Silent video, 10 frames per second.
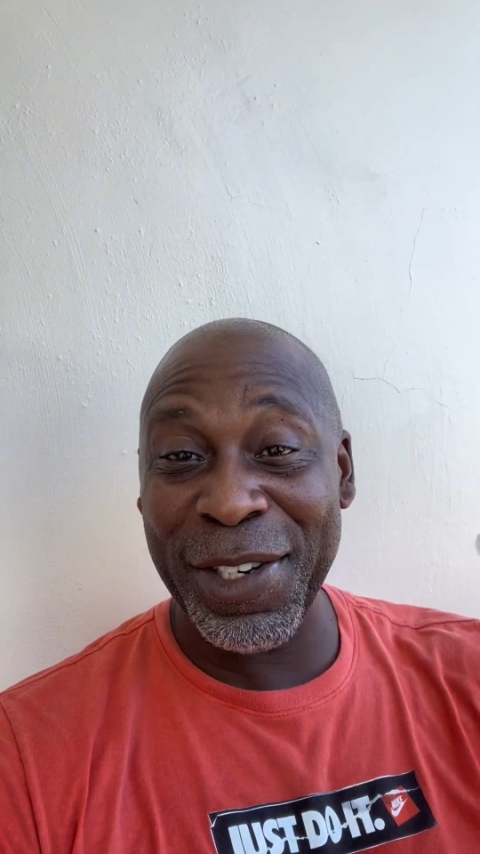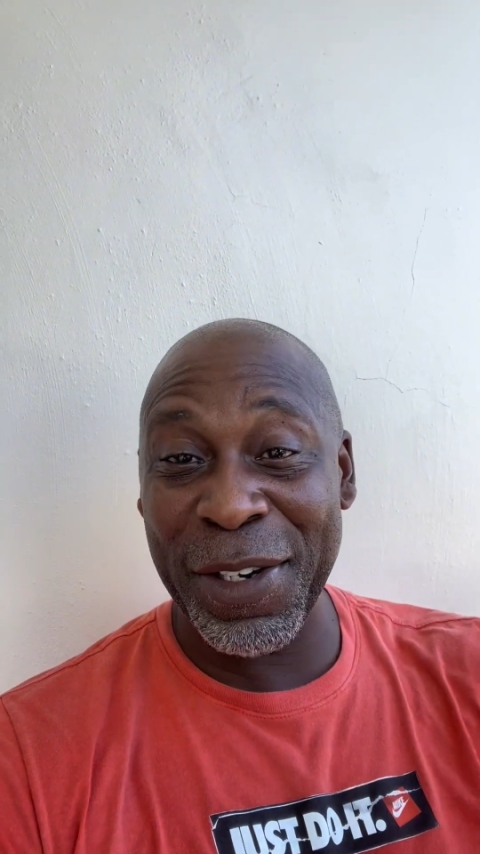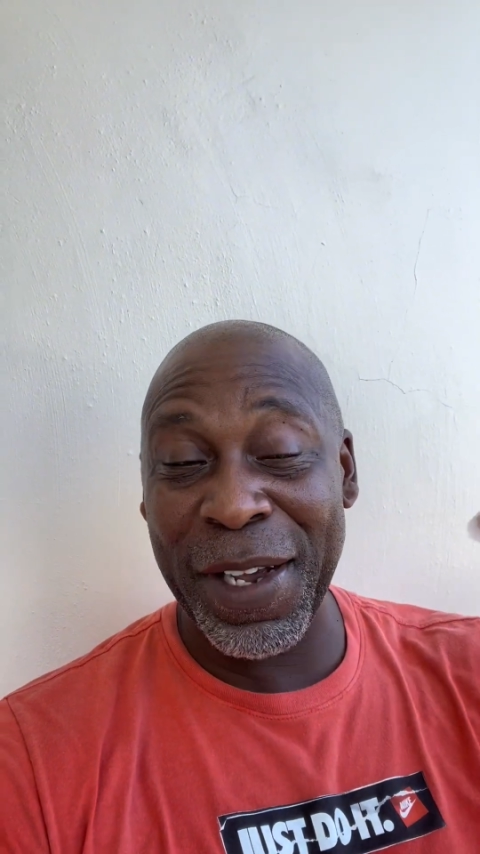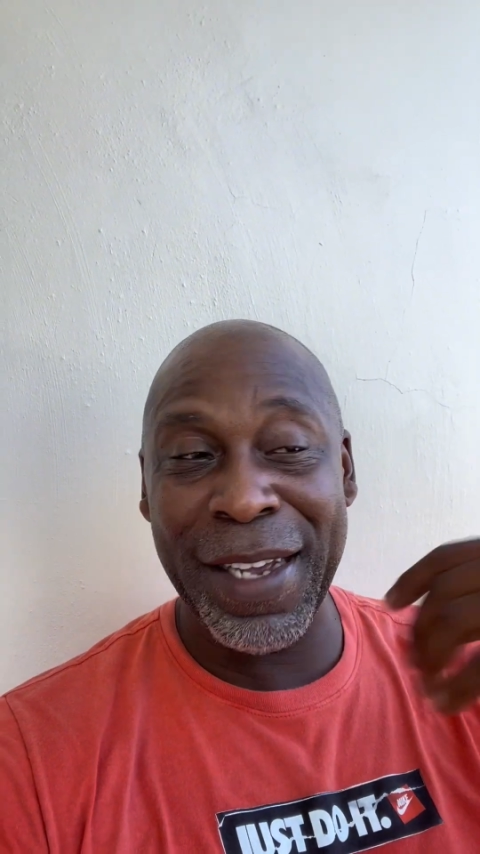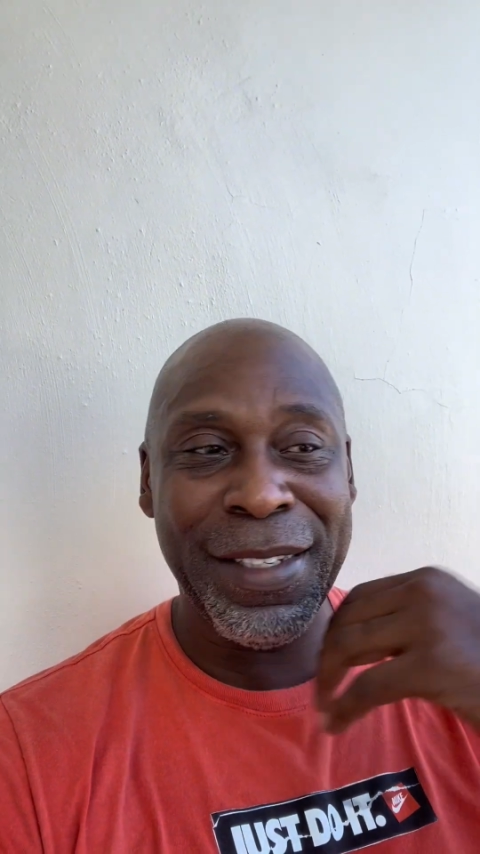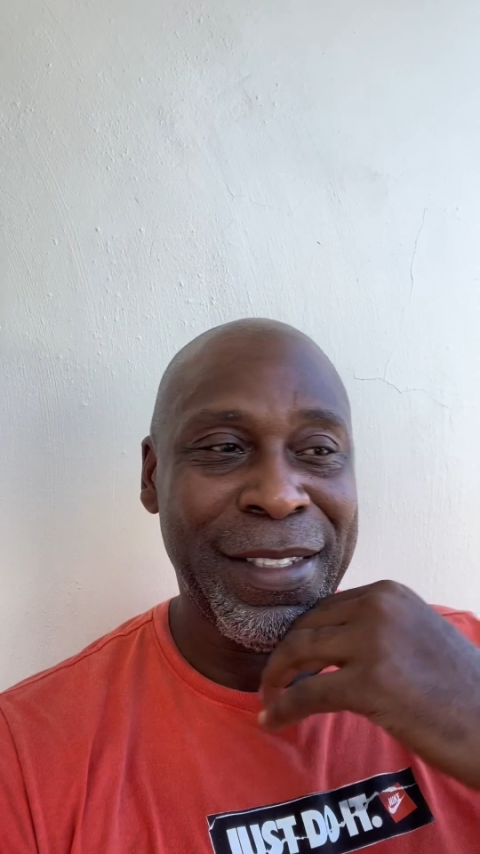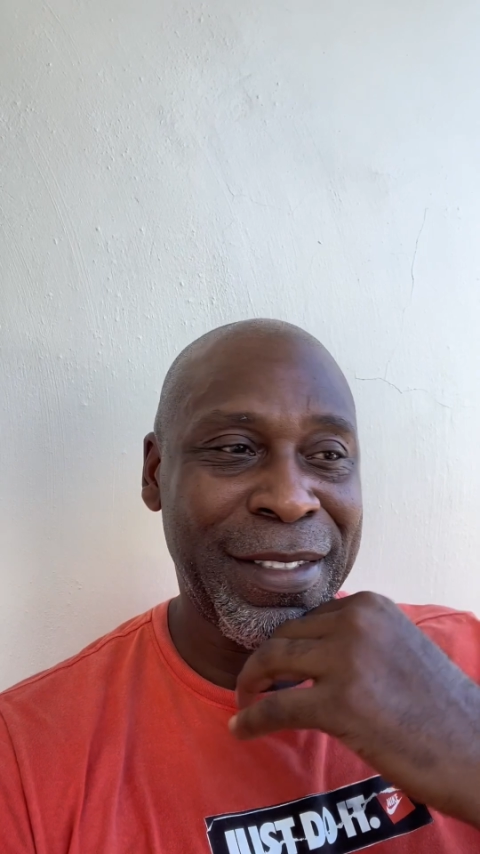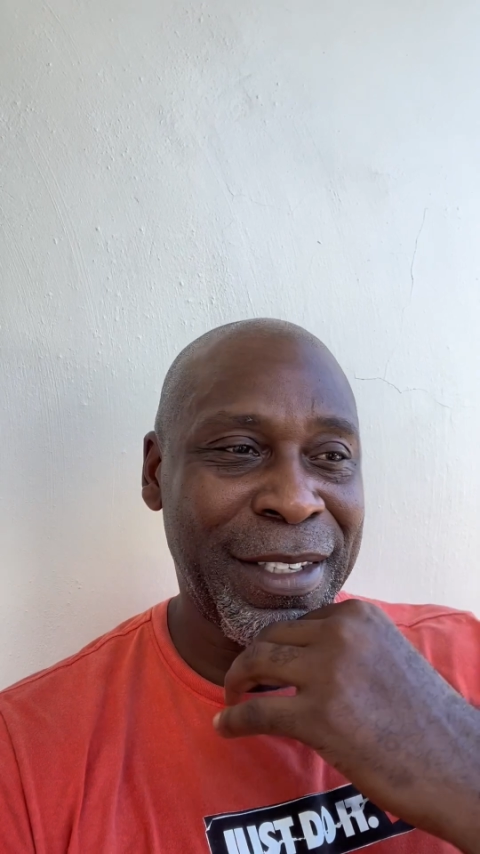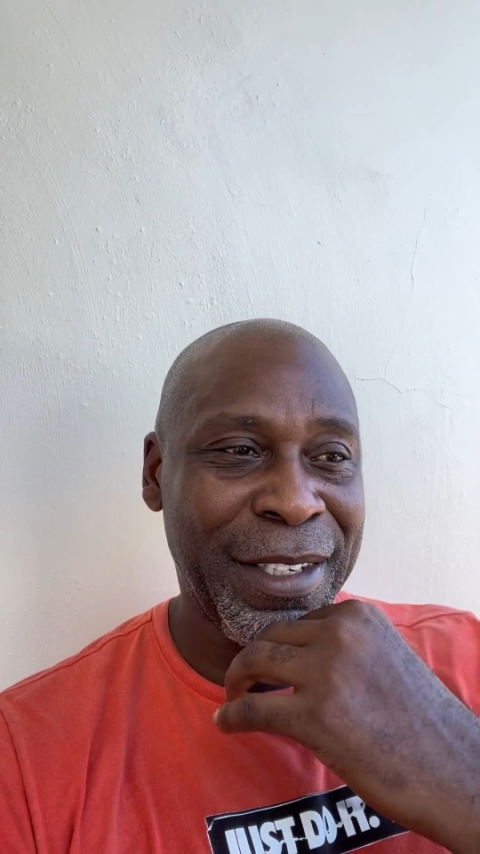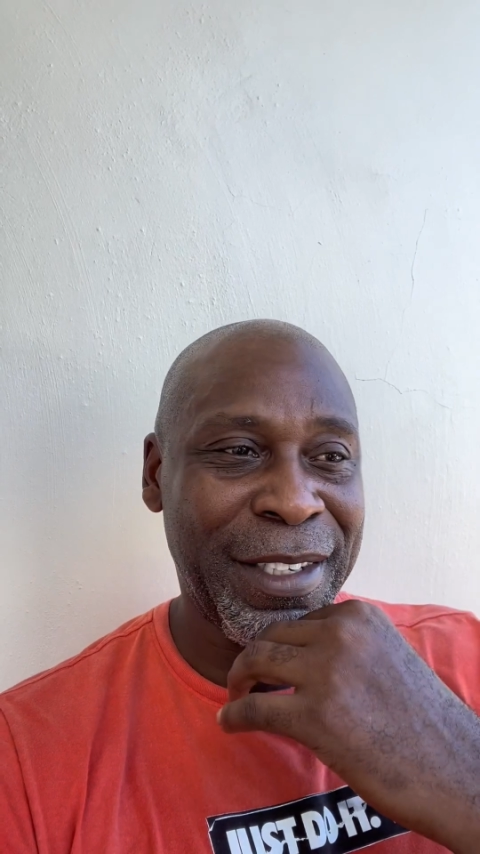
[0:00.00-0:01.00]

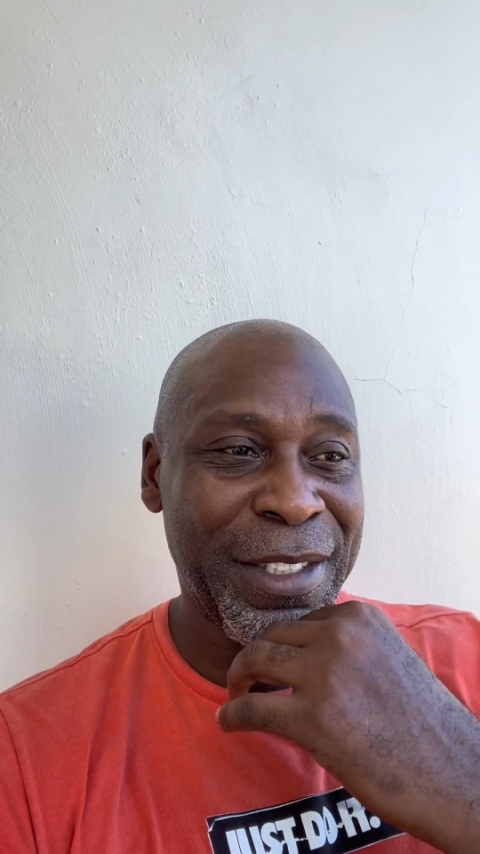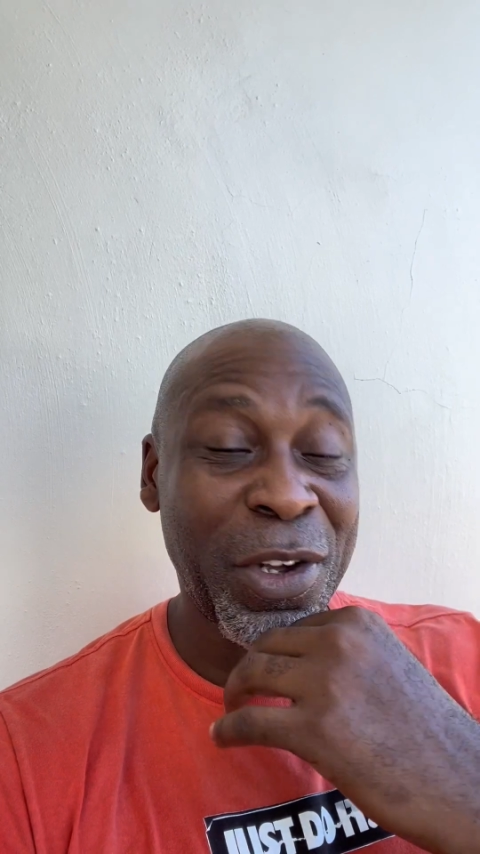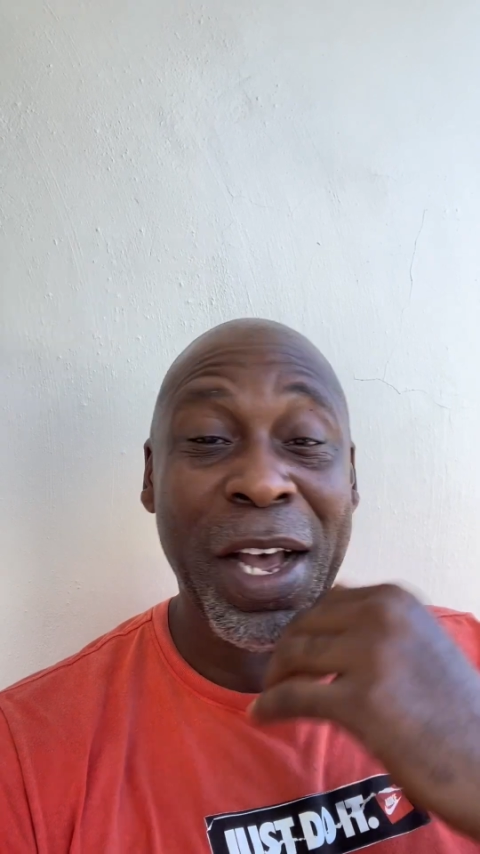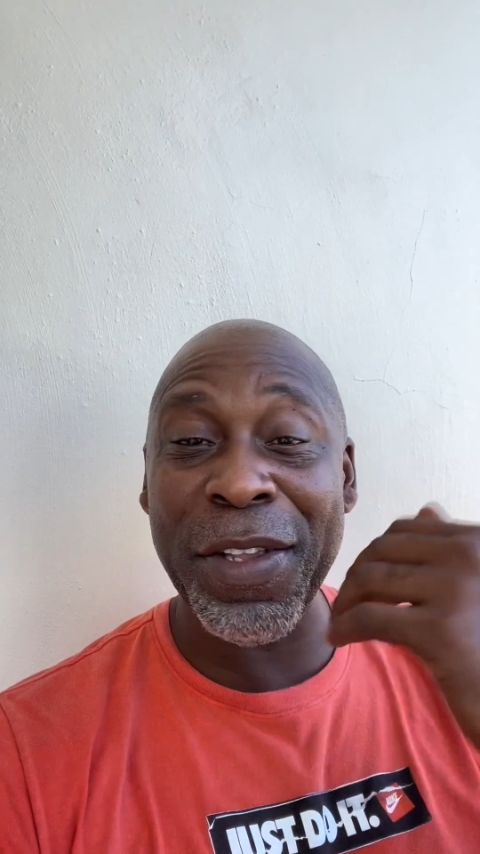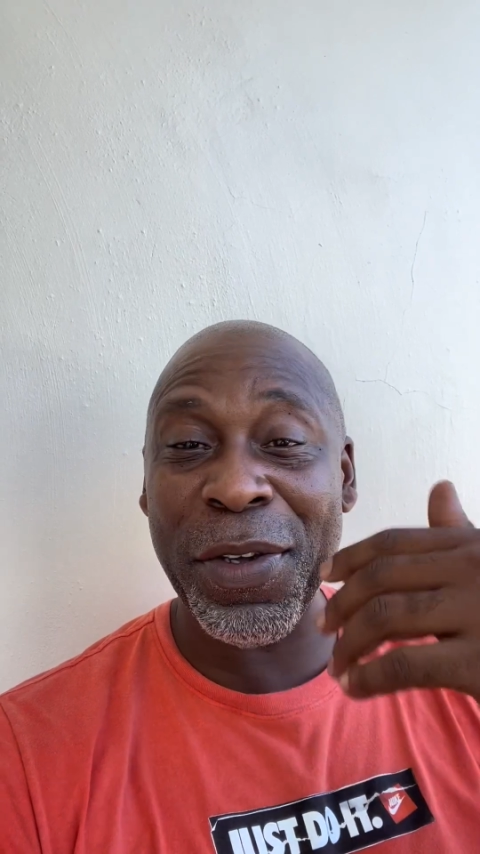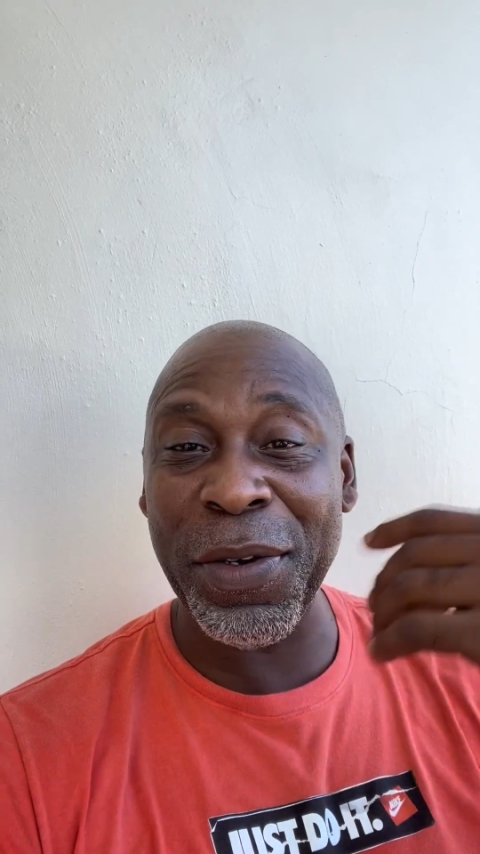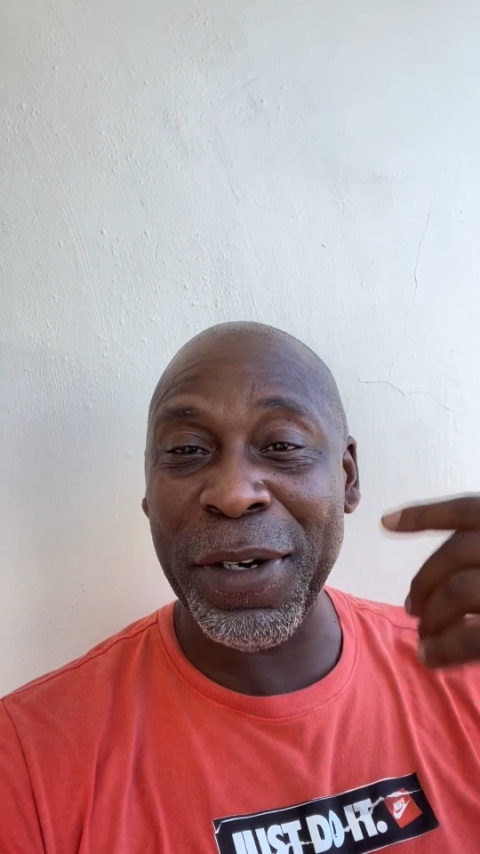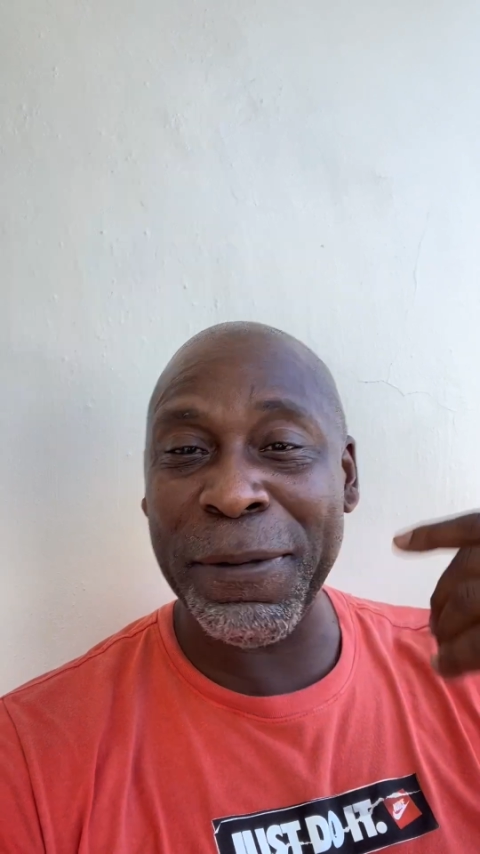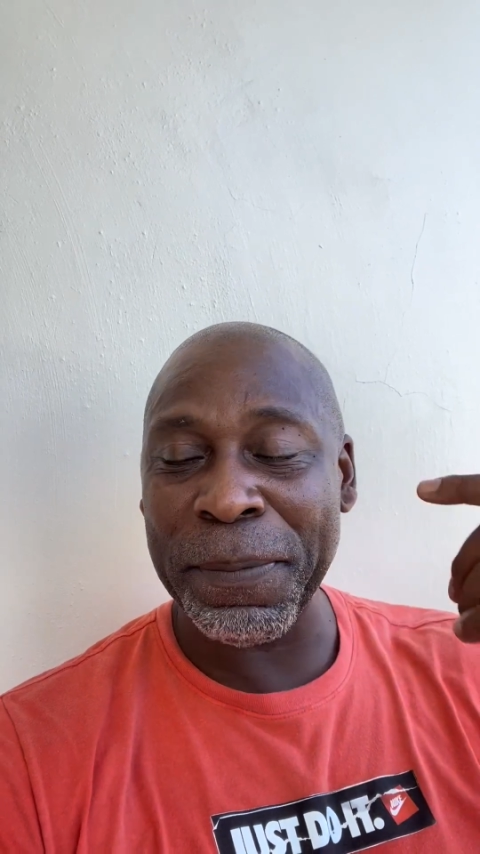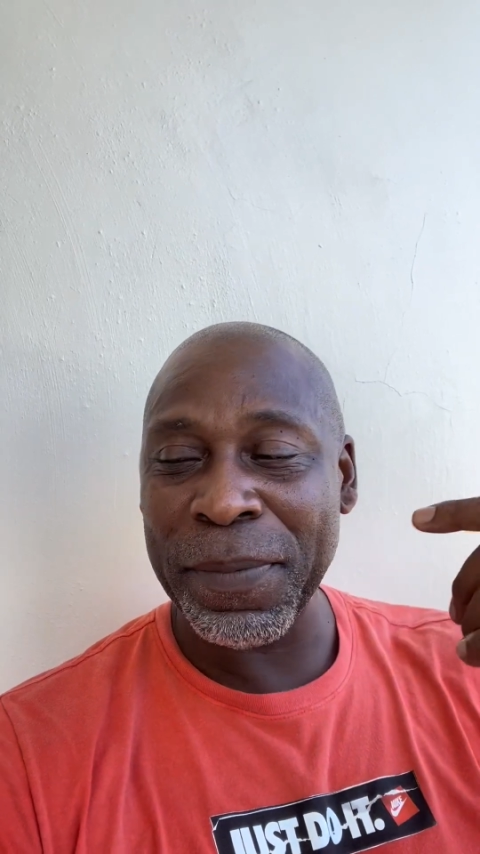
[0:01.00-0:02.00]
your